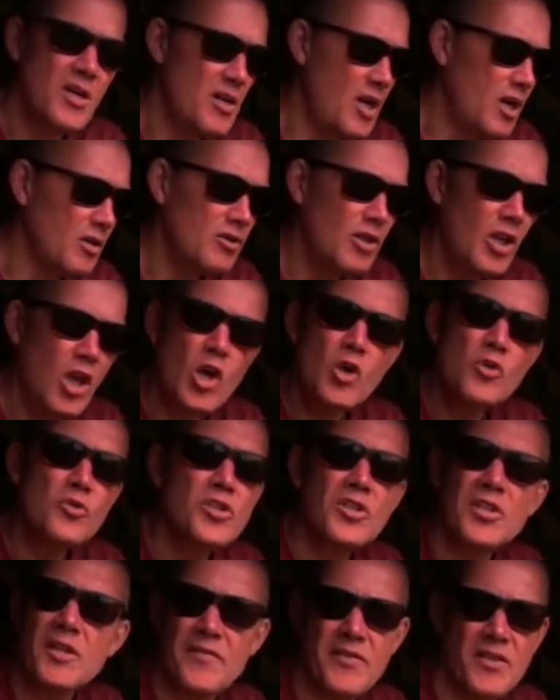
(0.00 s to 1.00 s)
on loads
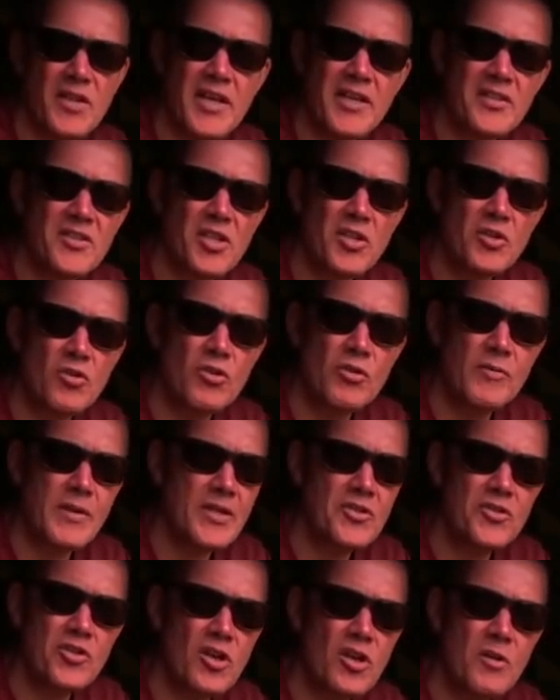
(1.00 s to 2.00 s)
of different lakes in Europe,
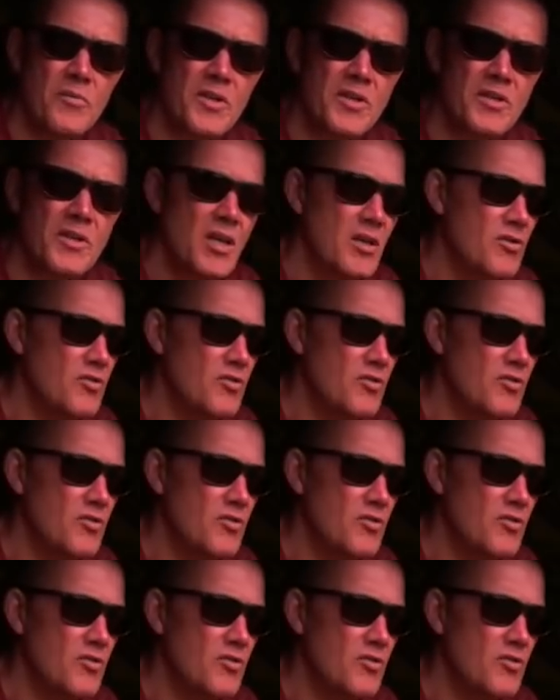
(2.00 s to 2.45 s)
that German.